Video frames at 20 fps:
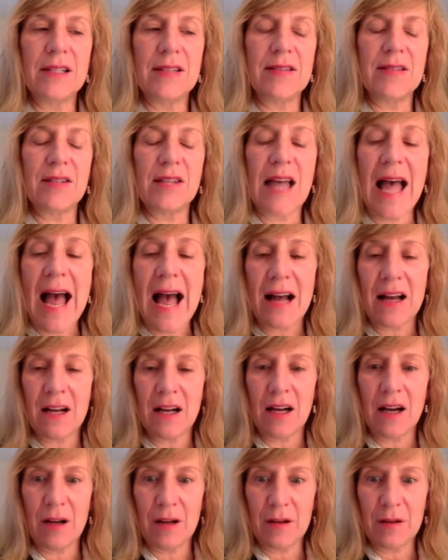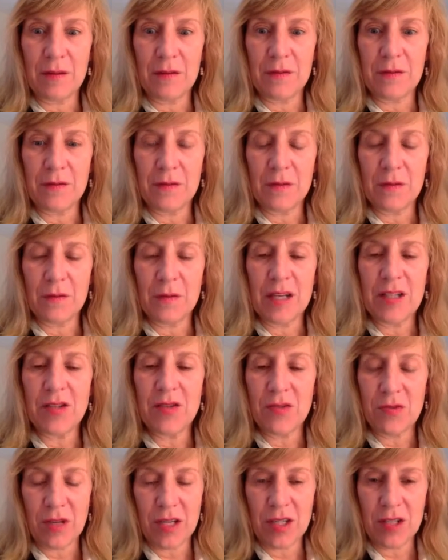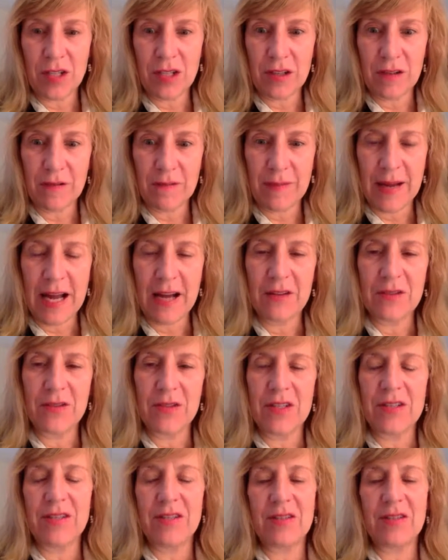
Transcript: lack of registration of boundaries.